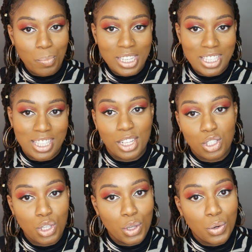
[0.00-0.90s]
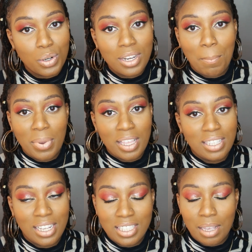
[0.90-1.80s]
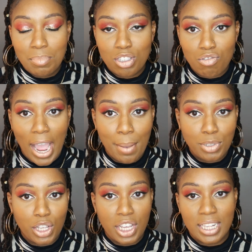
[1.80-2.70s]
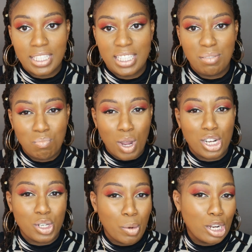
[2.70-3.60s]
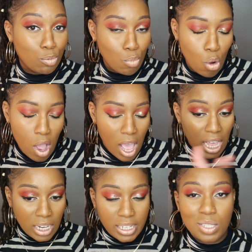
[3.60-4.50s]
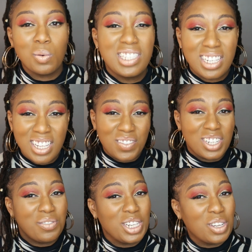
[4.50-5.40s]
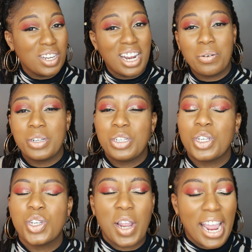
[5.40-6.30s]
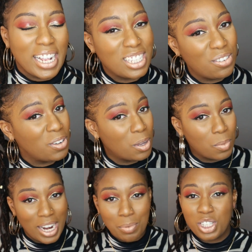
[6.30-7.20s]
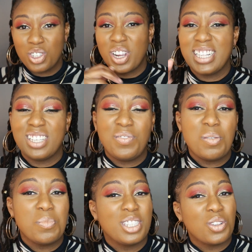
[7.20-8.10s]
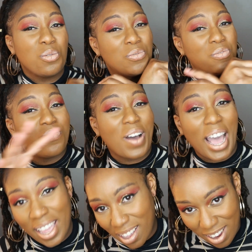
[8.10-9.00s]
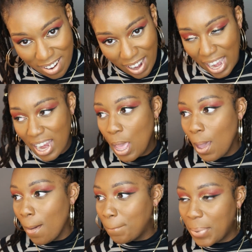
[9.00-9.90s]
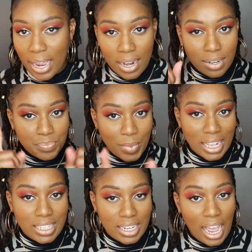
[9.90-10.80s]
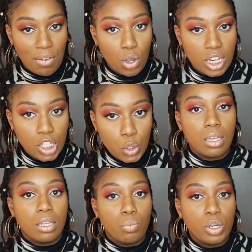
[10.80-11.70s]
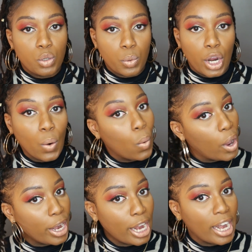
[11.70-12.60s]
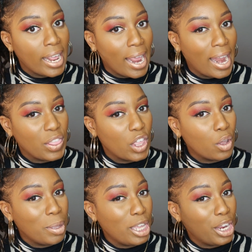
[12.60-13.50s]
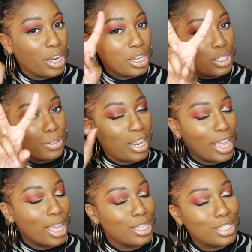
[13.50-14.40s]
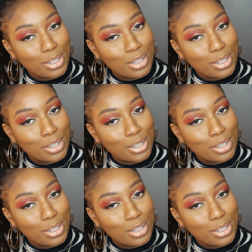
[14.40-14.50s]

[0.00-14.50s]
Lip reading: Please stay tuned. Please hit subscribe so you can see much more. This wasn't even the video that I was trying to film. What I was trying to film was so fire, alright, but I didn't have all the tools, which were ordered, and they'll be here in 2 days.